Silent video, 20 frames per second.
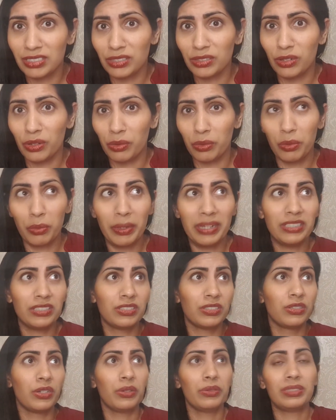or went
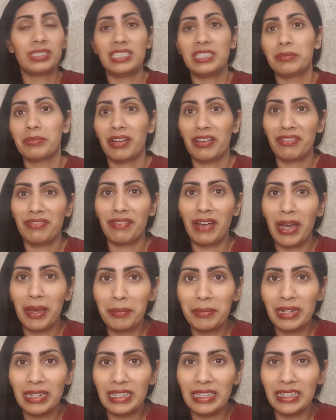to go see my
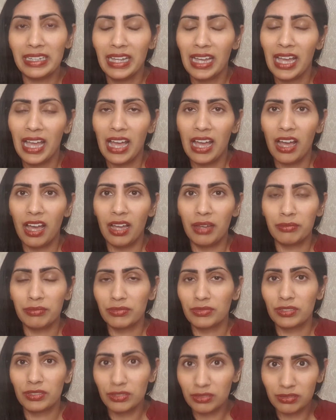family,
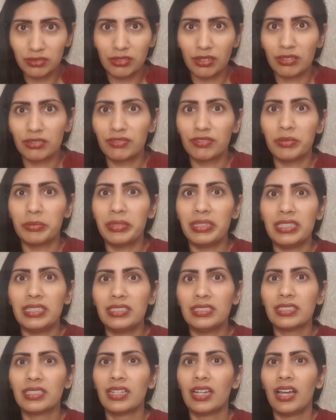God forbid.